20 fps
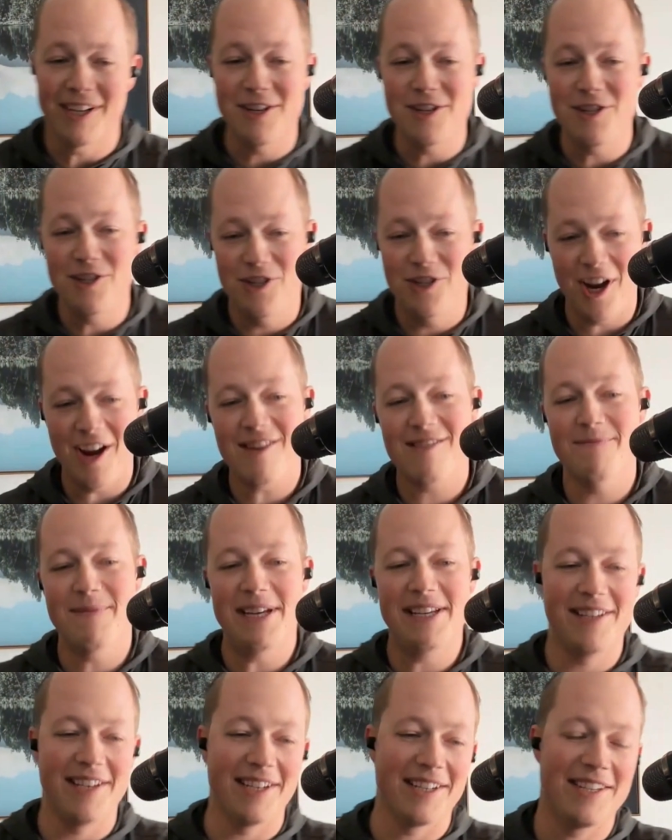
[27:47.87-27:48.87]
Could
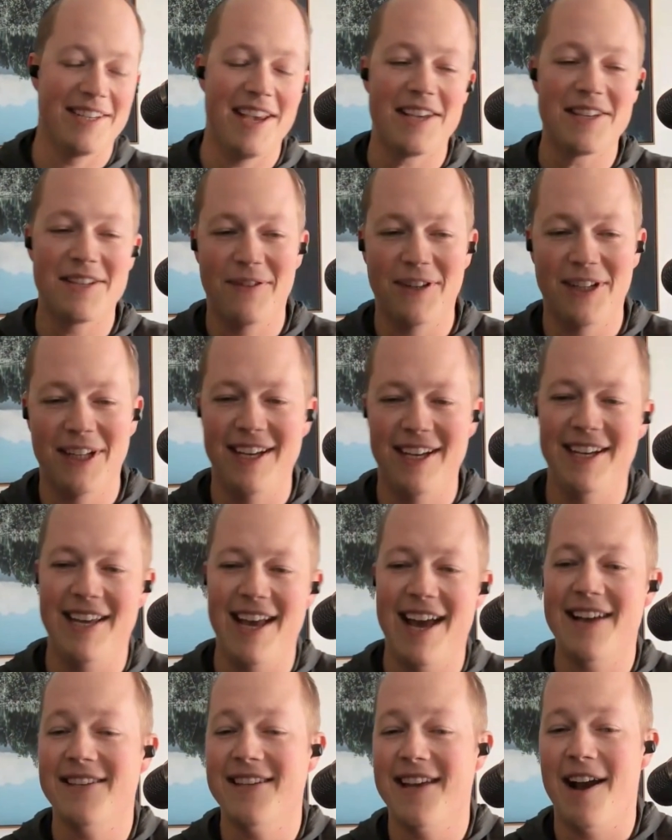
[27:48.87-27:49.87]
Jeremy successfully
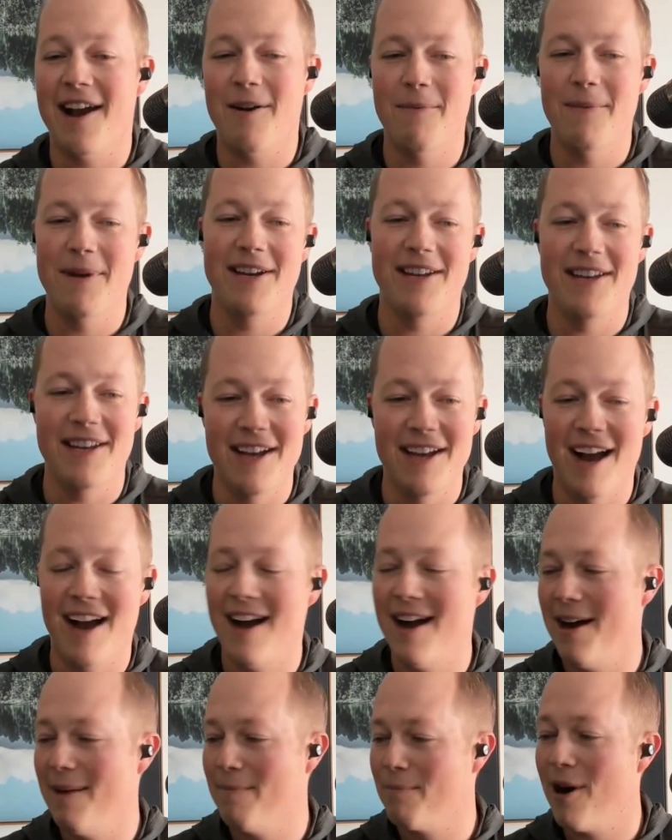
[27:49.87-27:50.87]
guess how many
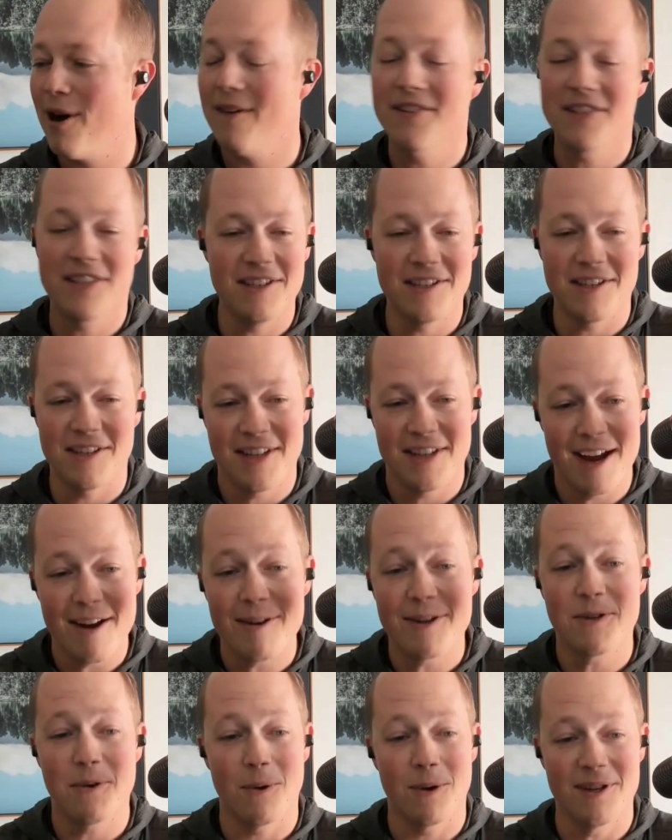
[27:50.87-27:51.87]
provinces and
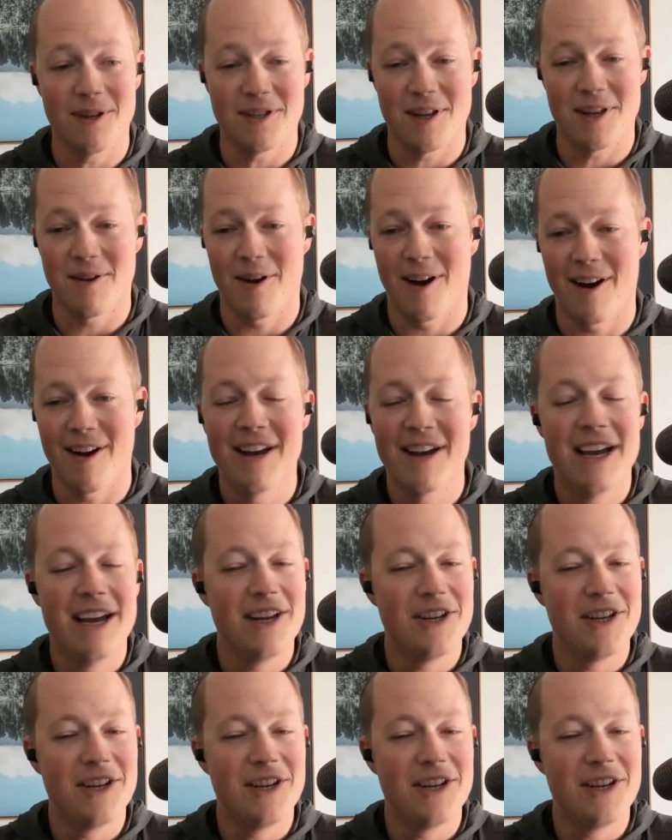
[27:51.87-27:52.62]
territories there are?